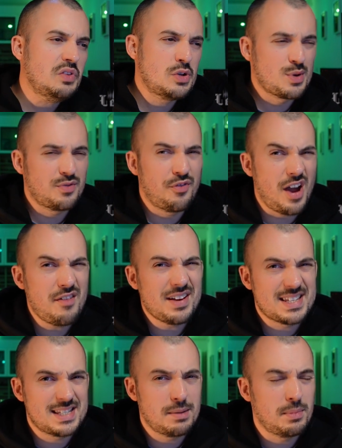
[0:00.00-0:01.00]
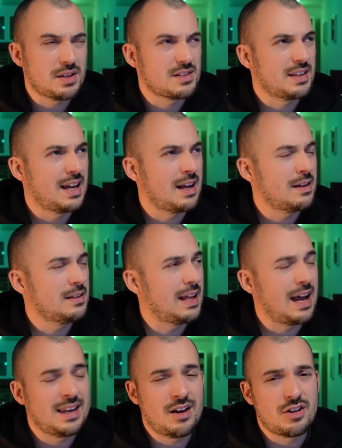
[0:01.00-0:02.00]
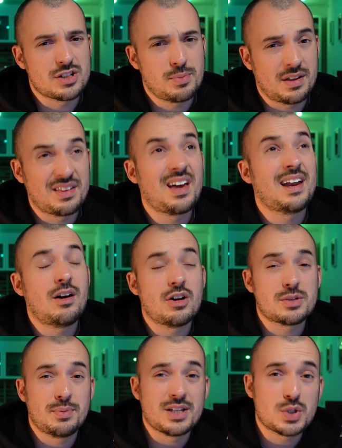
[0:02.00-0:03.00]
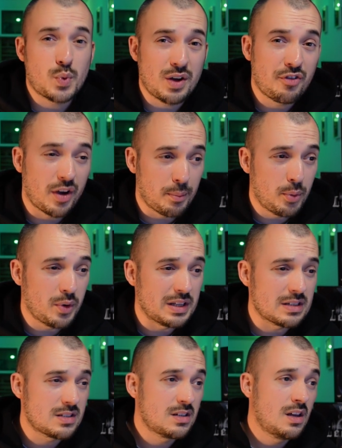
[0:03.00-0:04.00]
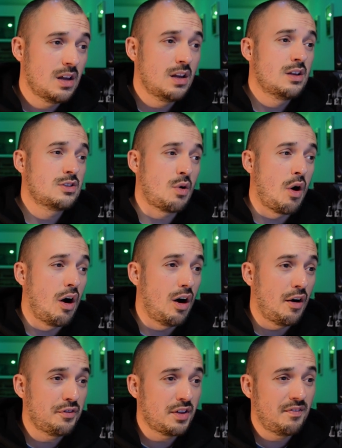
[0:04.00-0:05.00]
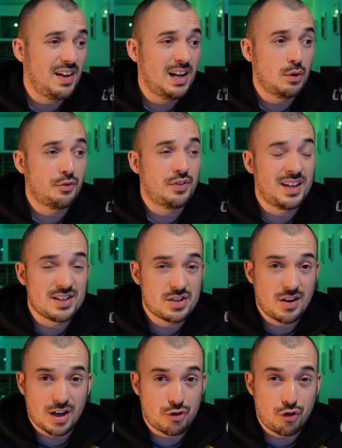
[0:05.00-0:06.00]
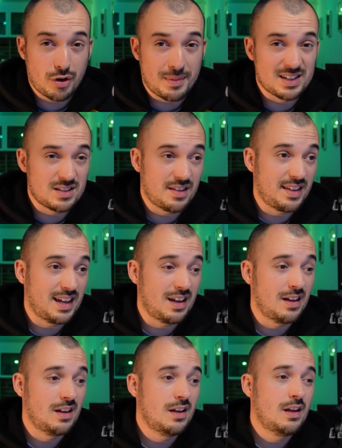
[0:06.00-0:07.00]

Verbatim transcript: So it's very similar to that, that enhancement, and that enhancement is 25 points so half the value of the entire Chronomancer there.